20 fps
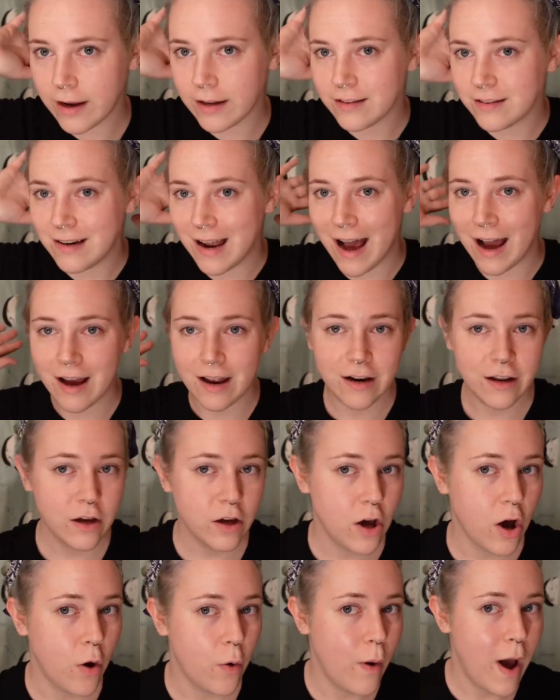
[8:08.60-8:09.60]
it's not gonna
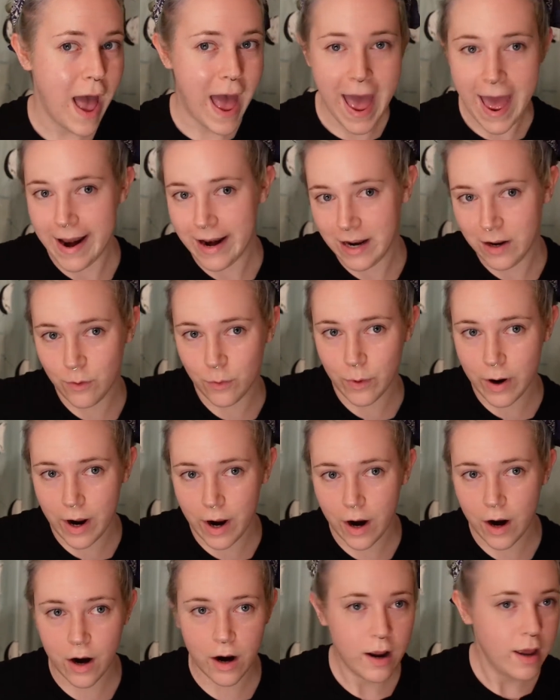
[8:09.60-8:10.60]
go
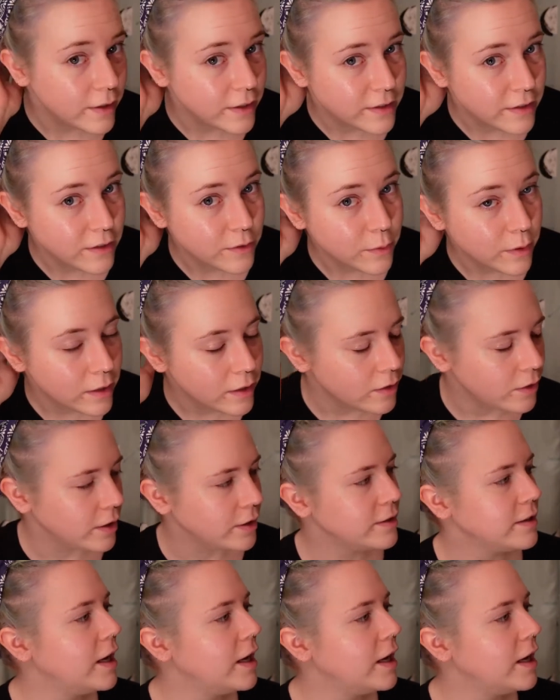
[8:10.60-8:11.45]
anywhere. This is what it looks